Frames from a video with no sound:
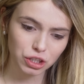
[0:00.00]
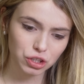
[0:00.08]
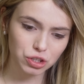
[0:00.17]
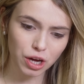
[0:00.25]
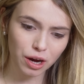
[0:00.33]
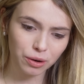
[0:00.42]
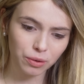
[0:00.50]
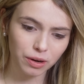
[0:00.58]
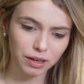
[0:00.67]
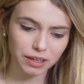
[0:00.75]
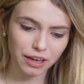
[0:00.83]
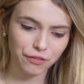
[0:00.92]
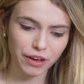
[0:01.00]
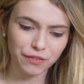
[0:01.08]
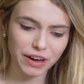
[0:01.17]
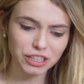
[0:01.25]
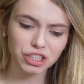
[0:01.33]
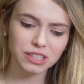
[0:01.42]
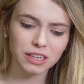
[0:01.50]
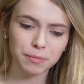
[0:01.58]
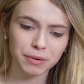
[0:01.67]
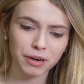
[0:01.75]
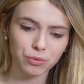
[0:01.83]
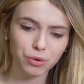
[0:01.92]
So if I just end
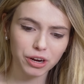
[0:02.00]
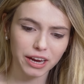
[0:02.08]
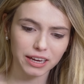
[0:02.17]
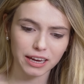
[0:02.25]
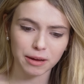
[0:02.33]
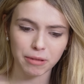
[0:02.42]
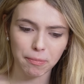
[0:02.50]
up in a rook endgame,